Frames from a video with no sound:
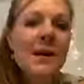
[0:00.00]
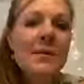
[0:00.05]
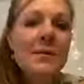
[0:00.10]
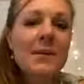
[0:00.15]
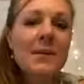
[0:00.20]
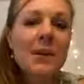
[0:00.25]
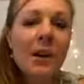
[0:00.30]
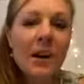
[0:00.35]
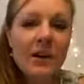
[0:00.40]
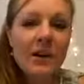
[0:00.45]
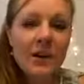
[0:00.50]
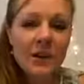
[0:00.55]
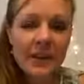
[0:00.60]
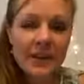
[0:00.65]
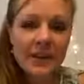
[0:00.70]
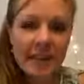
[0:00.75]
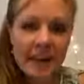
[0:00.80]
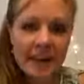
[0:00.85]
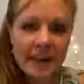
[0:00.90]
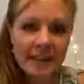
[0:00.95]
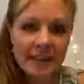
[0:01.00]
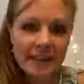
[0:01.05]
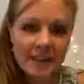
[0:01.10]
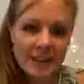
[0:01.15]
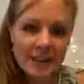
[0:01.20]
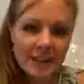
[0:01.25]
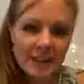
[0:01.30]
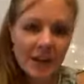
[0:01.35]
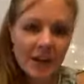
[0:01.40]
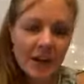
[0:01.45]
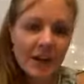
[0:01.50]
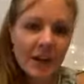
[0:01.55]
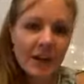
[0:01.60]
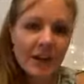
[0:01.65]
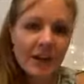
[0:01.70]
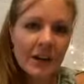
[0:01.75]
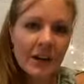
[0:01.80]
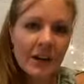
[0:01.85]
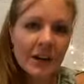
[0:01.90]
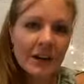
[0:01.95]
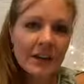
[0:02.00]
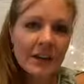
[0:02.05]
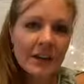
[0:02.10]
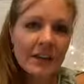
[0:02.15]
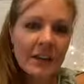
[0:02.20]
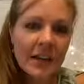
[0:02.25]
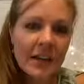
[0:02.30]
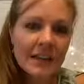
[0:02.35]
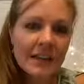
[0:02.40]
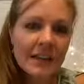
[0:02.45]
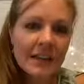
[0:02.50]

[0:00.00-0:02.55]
on a grid line. You're on a grid line.